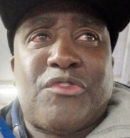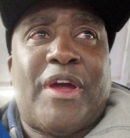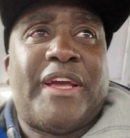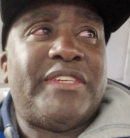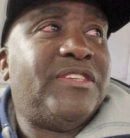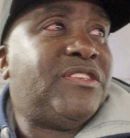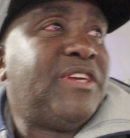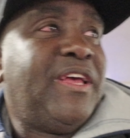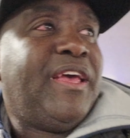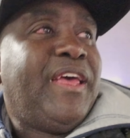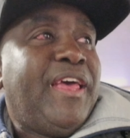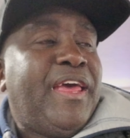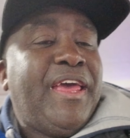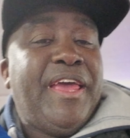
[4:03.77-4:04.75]
strange,
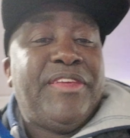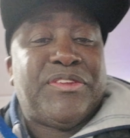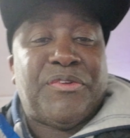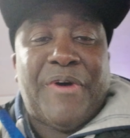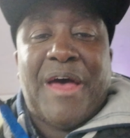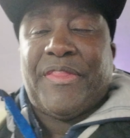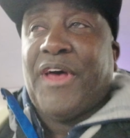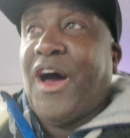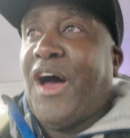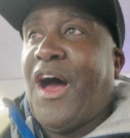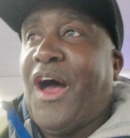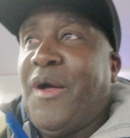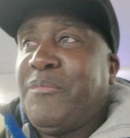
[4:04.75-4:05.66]
is the fact that